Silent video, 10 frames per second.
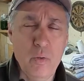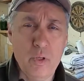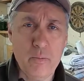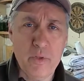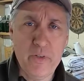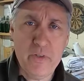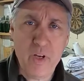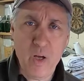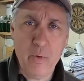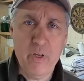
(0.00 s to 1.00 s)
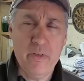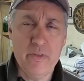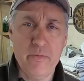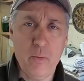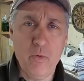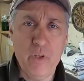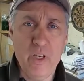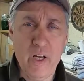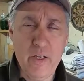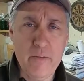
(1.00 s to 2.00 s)
Well, welcome to the shop. It's February
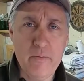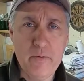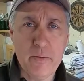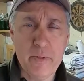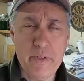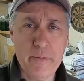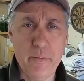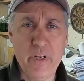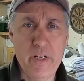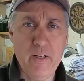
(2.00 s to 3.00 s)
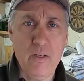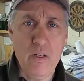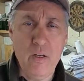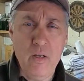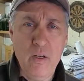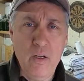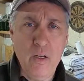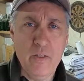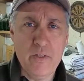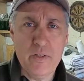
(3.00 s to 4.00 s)
9, 2020,
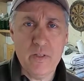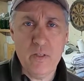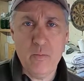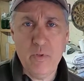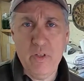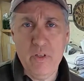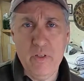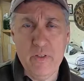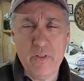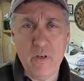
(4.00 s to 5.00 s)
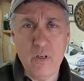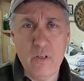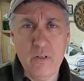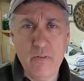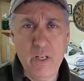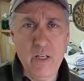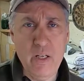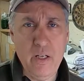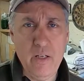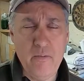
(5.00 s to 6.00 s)
and this is going to be the start of
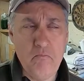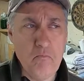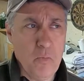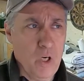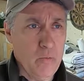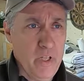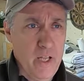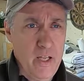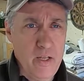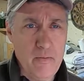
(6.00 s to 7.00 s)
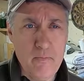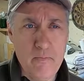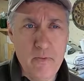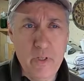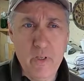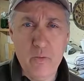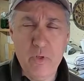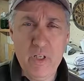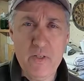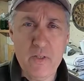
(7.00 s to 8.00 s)
a probably eight video
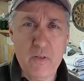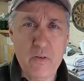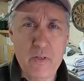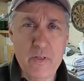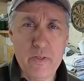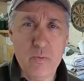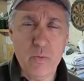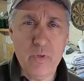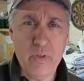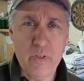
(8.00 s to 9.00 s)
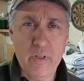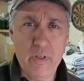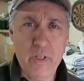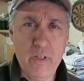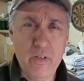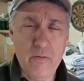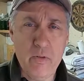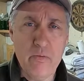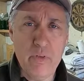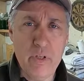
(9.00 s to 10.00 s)
mini series within the end of
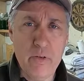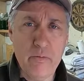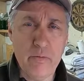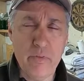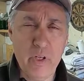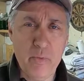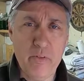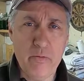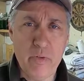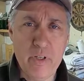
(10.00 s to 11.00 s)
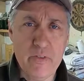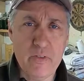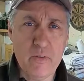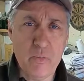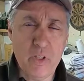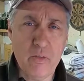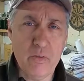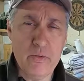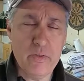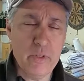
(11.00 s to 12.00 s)
year video for family and friends. I'm going to
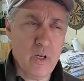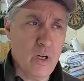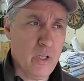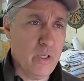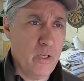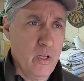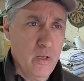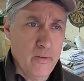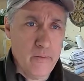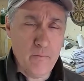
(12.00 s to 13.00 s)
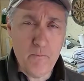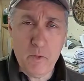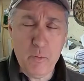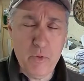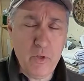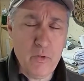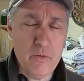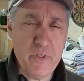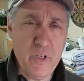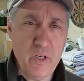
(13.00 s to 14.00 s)
loosely call it Commuter
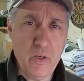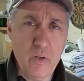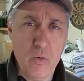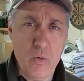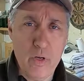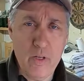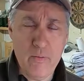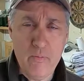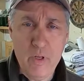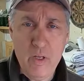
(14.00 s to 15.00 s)
Cruising on Concordia.